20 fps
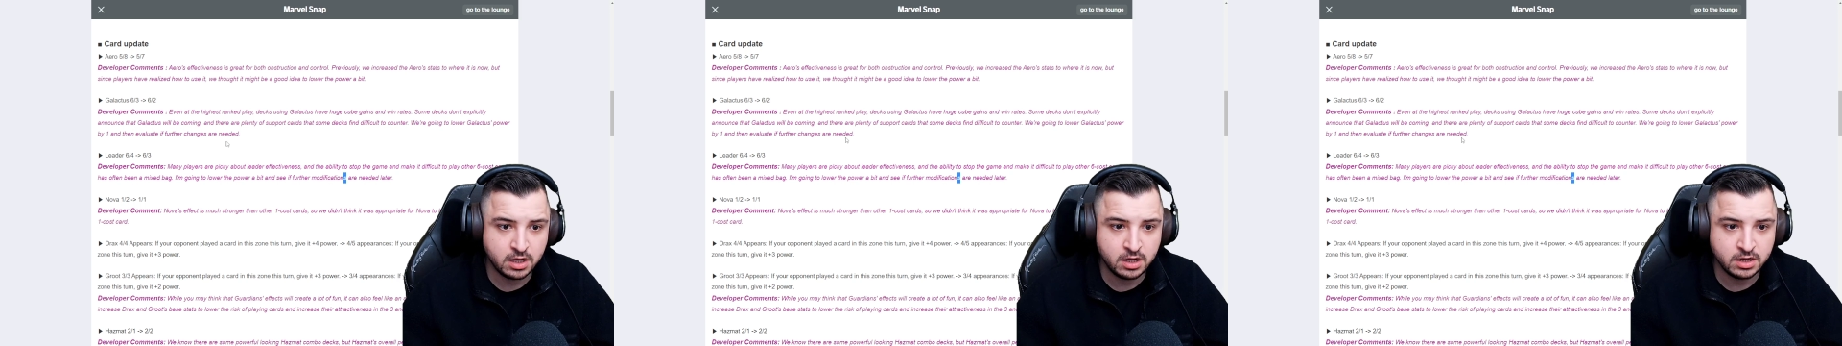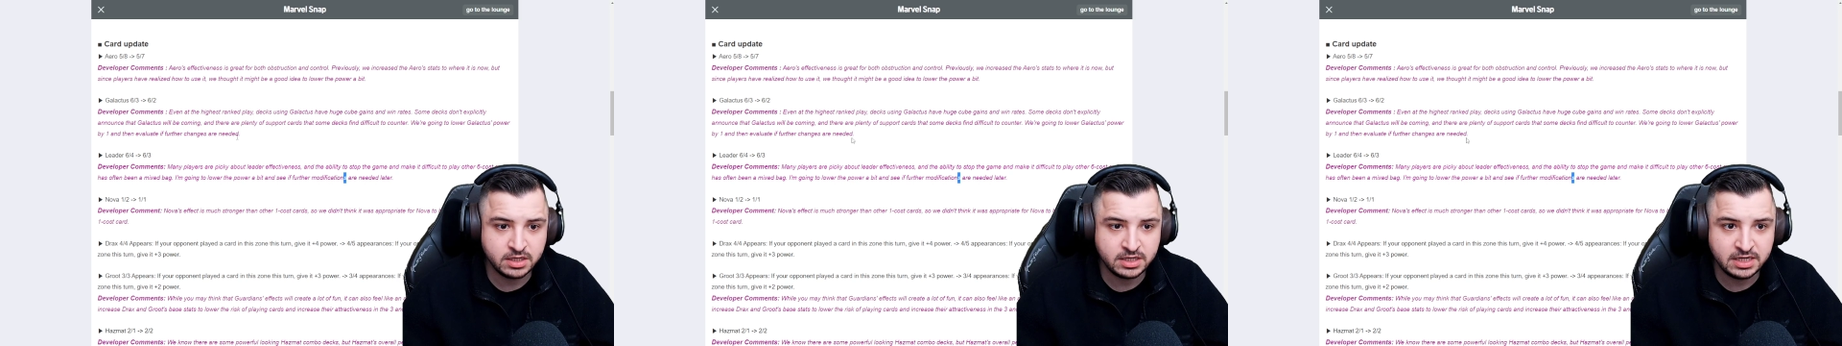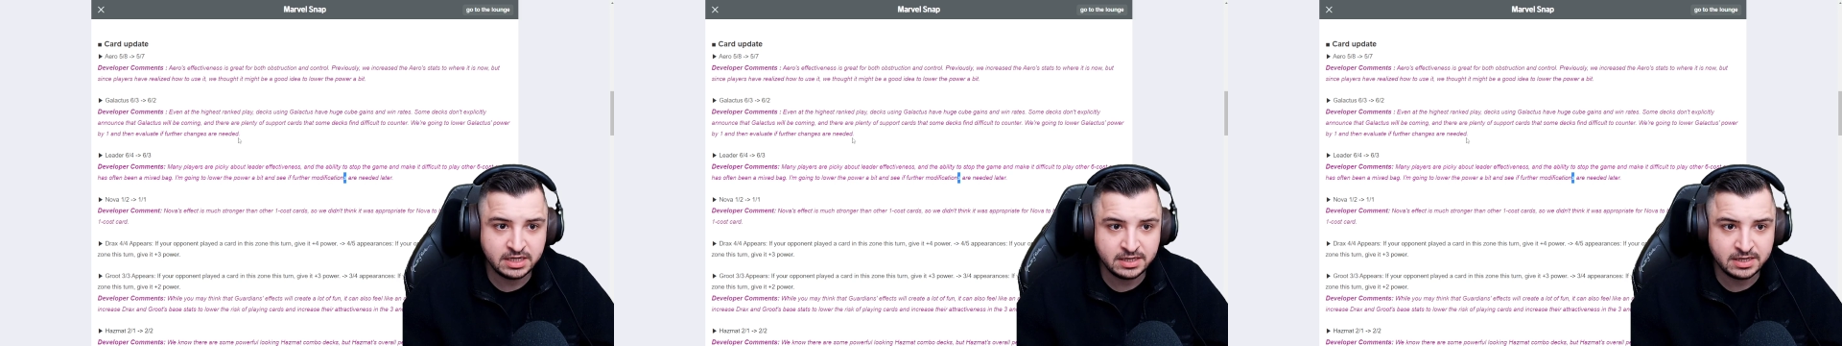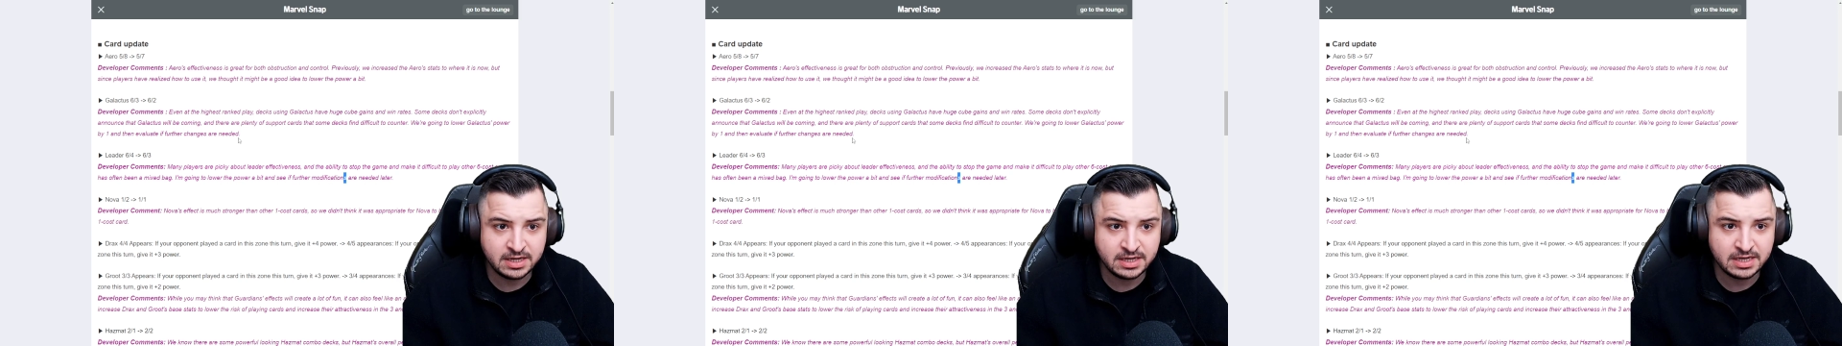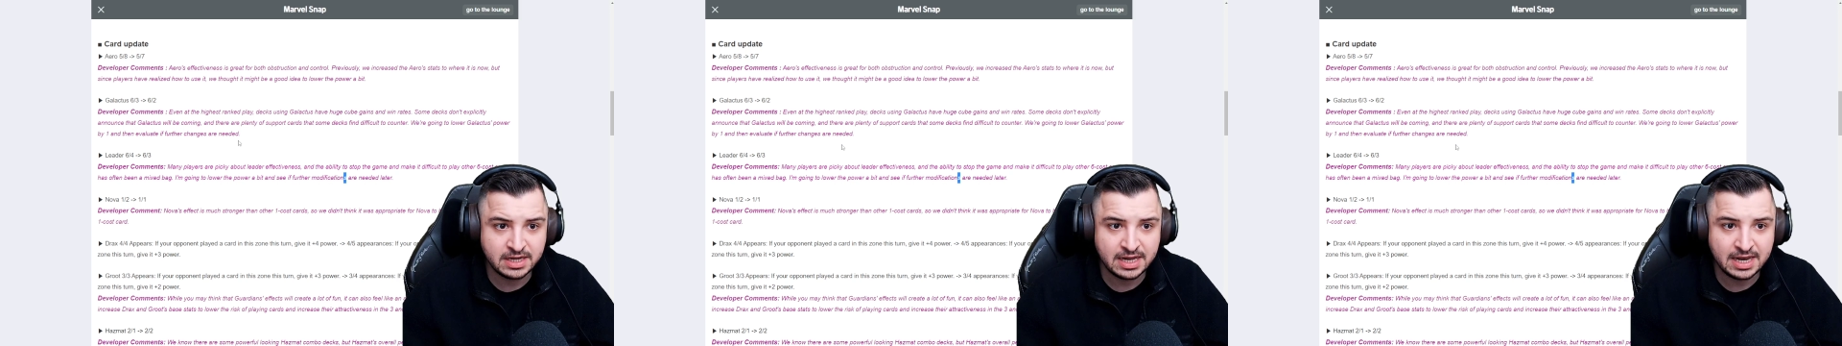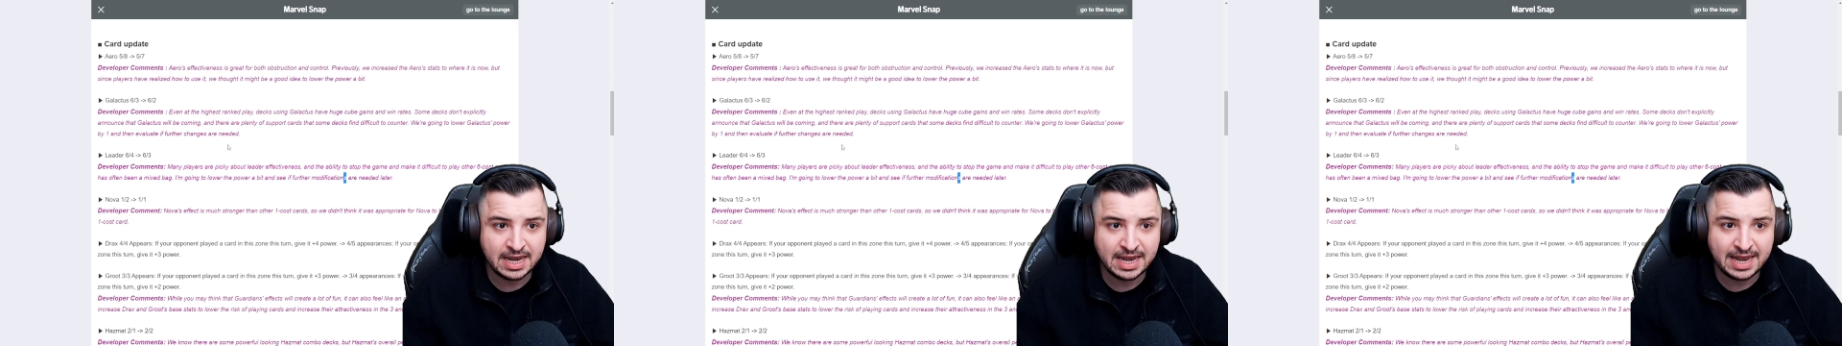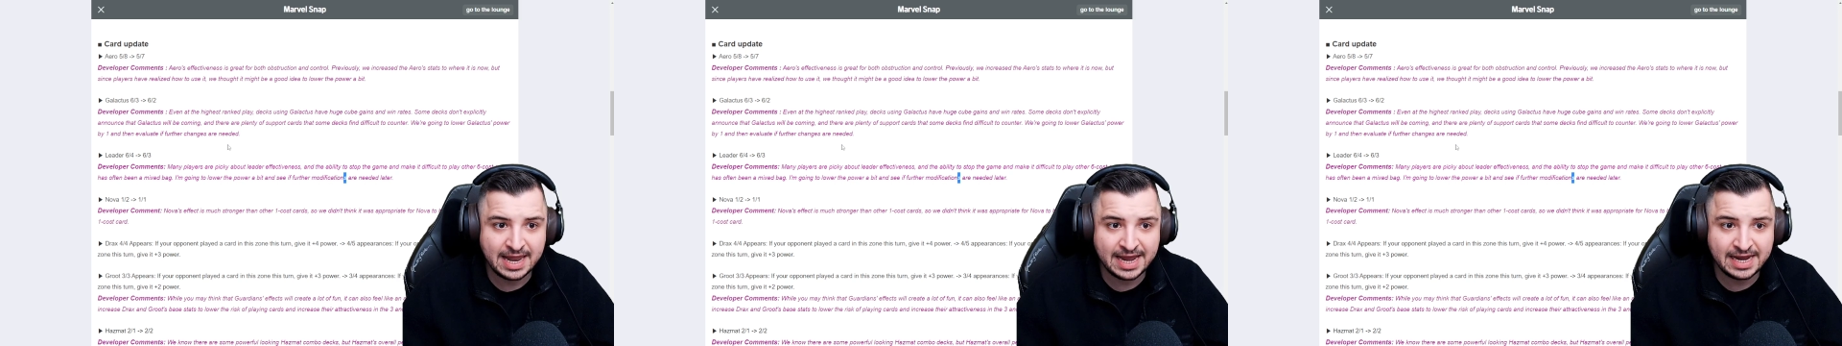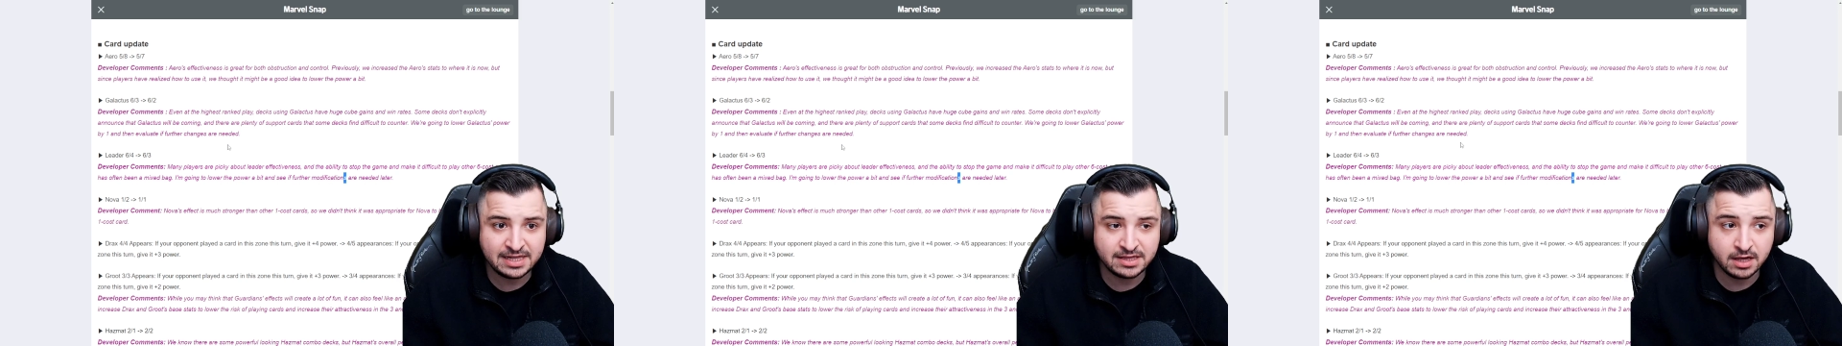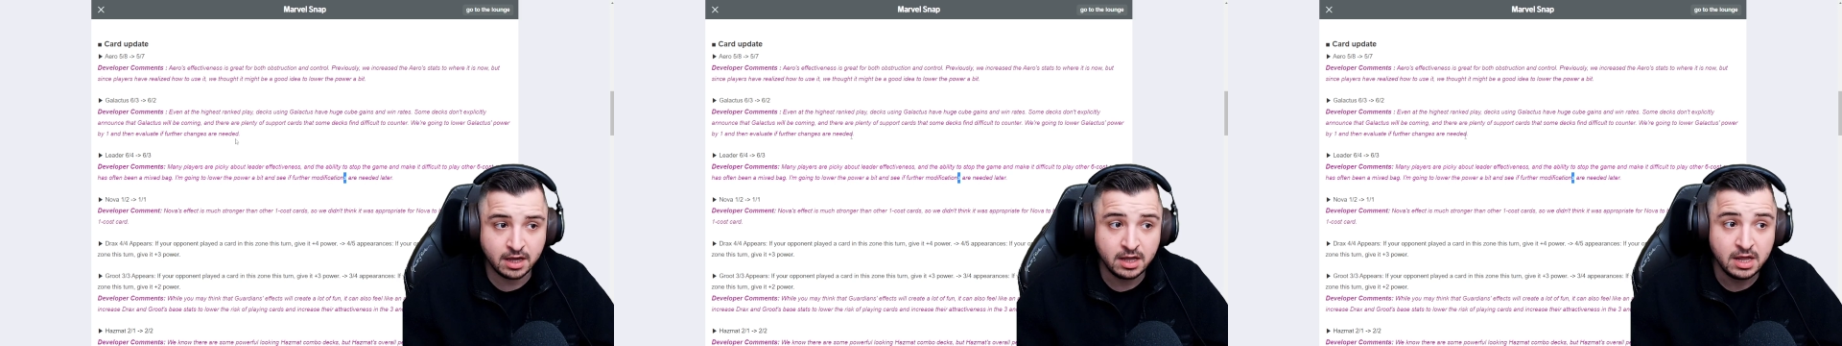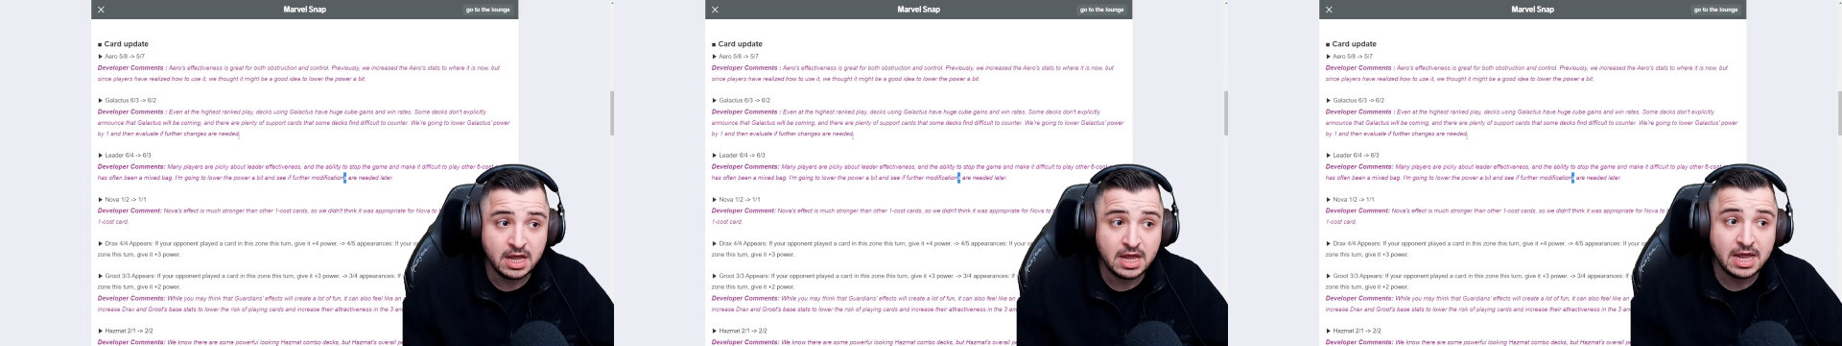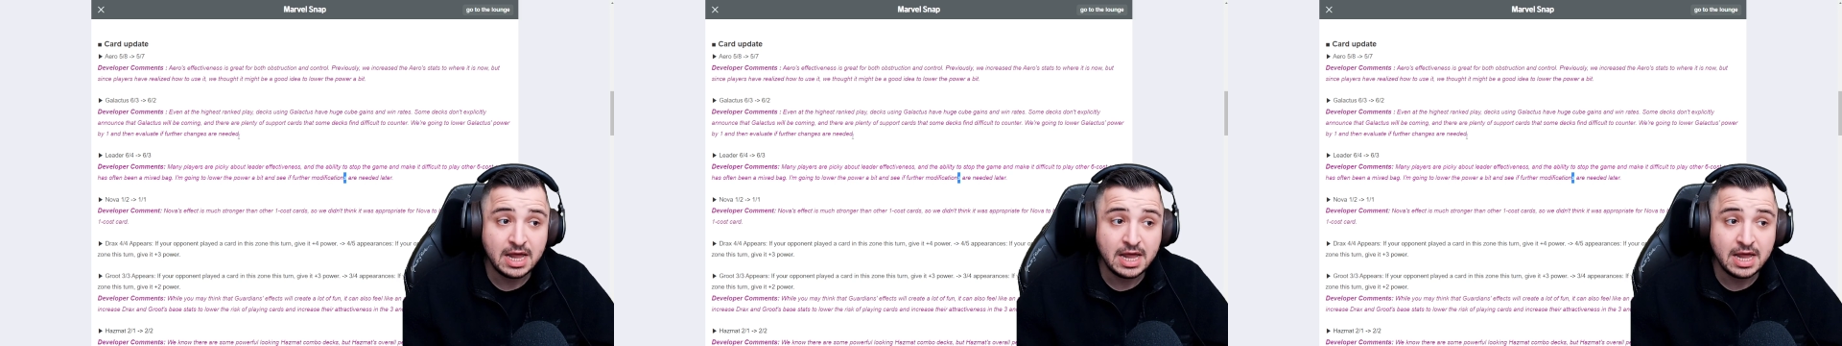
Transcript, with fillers: are needed later.